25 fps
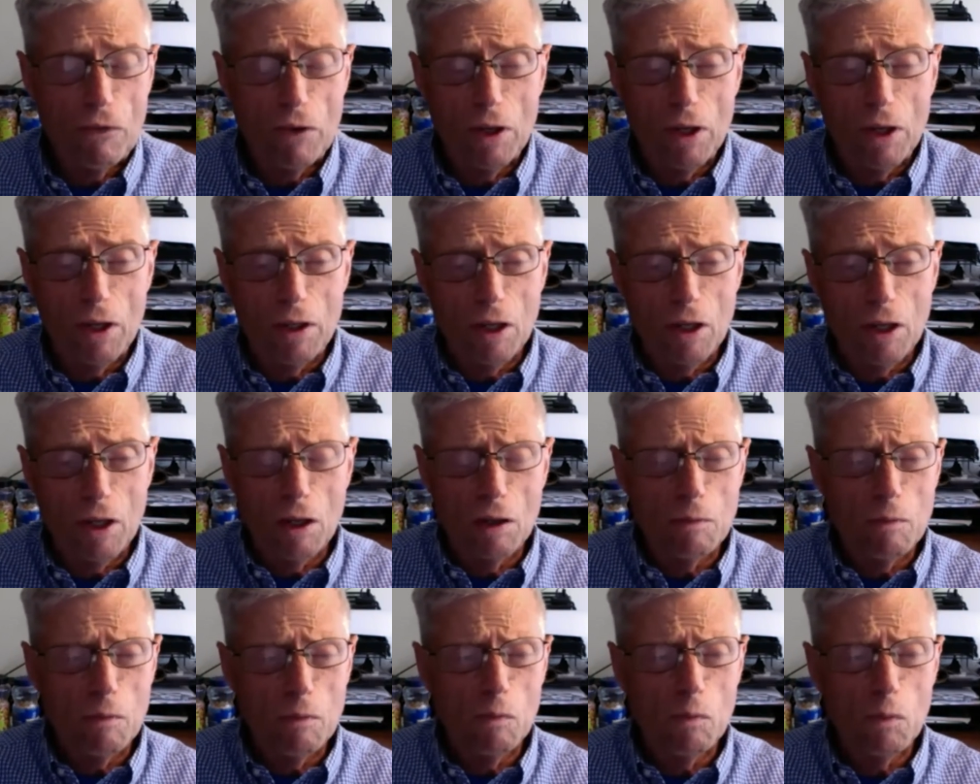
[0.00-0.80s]
And
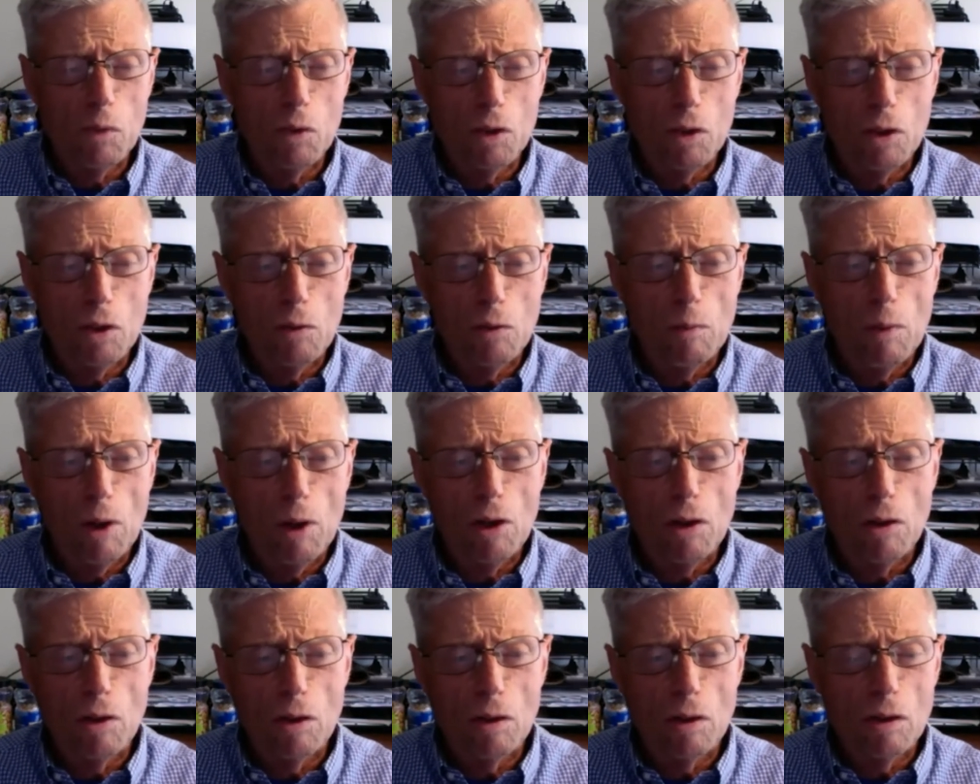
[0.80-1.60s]
I, you know,
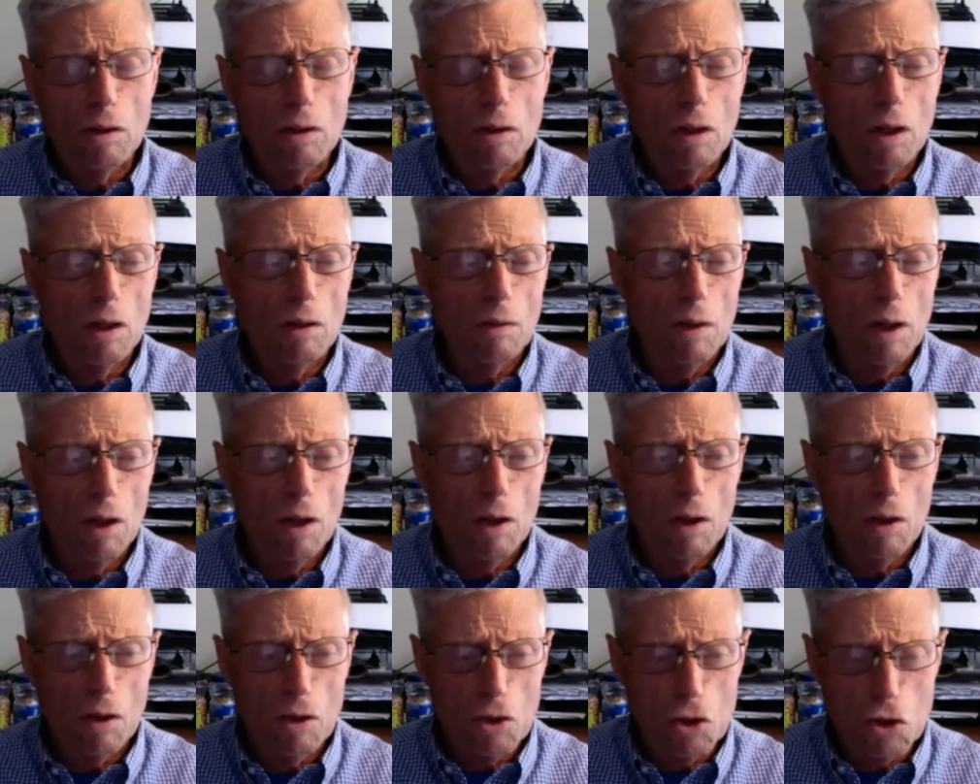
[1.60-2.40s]

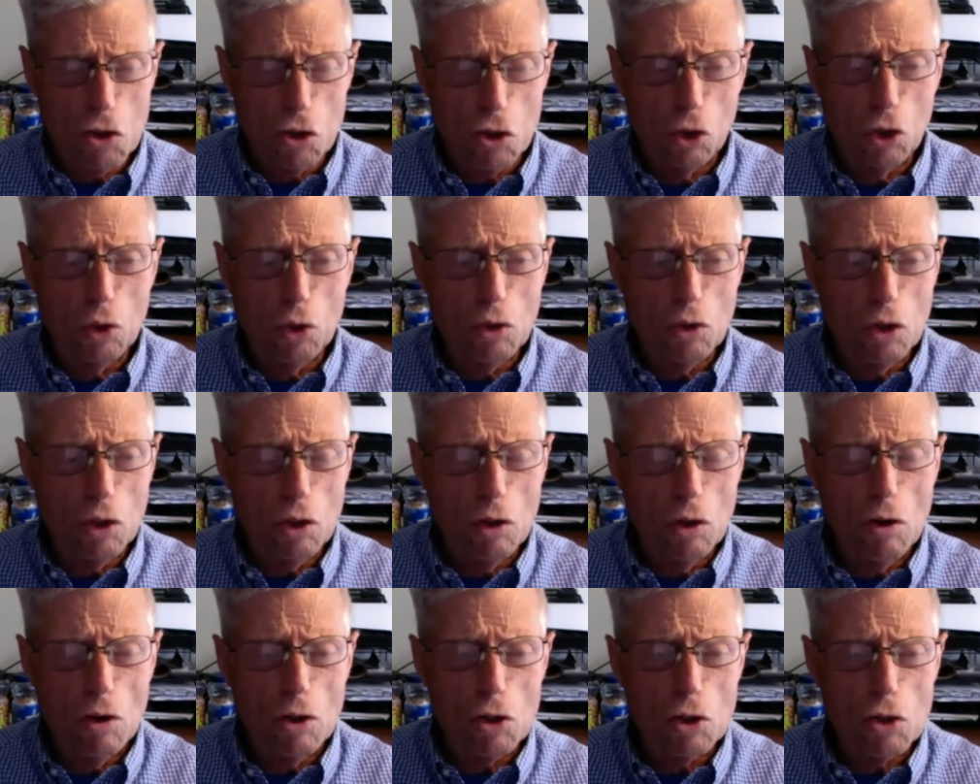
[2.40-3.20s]
I salute
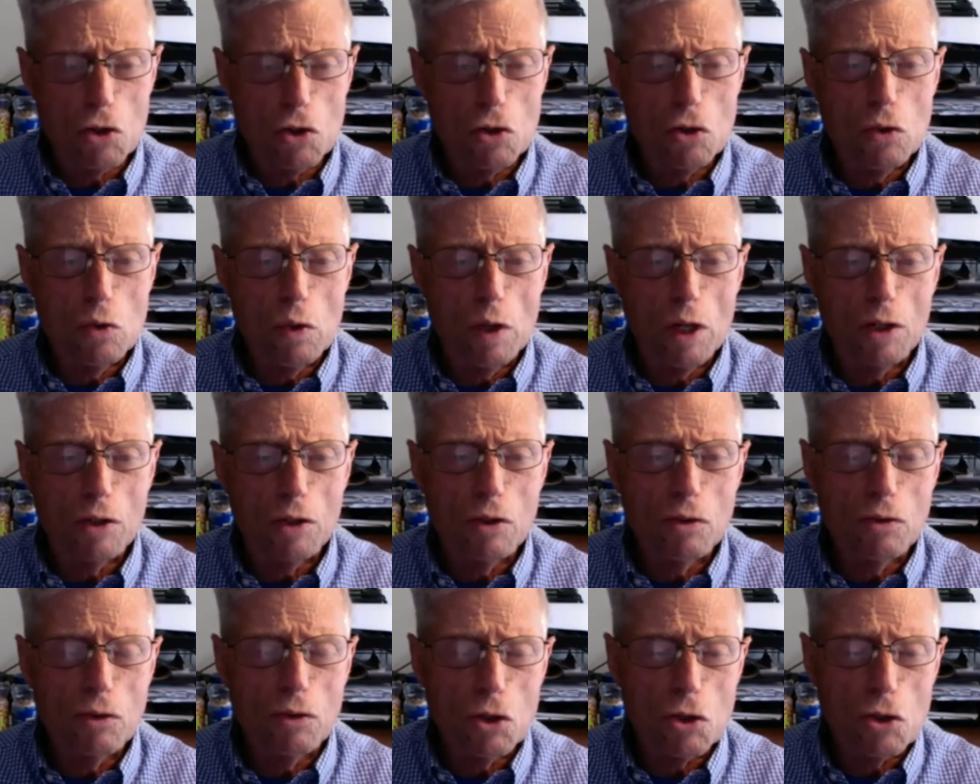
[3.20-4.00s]
the artists who
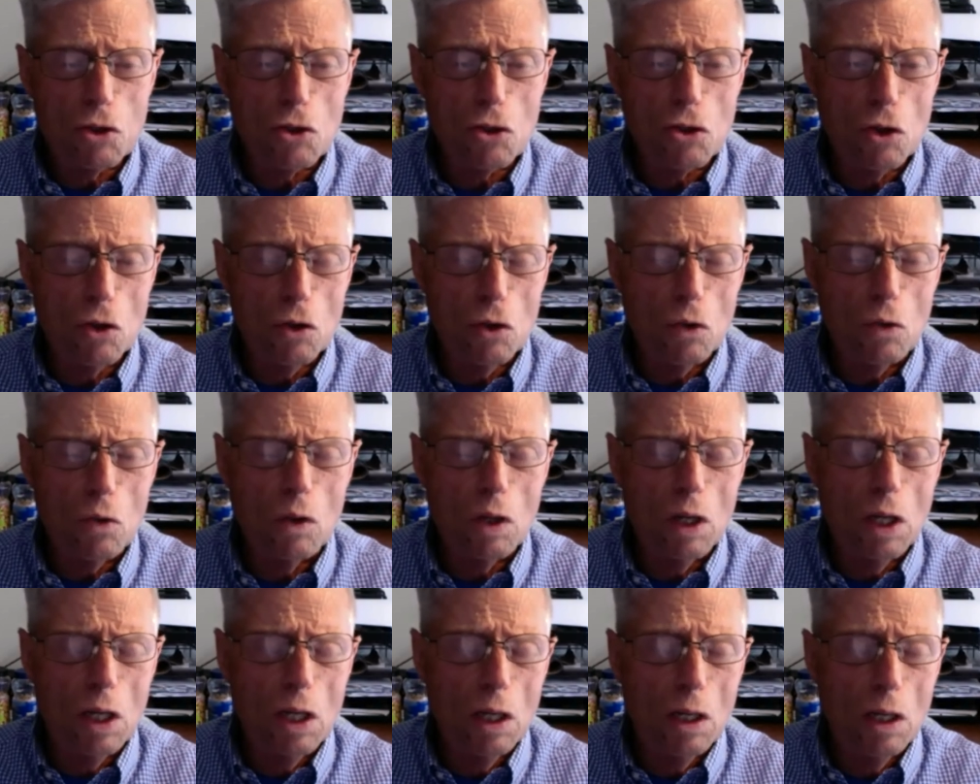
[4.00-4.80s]
entered this show,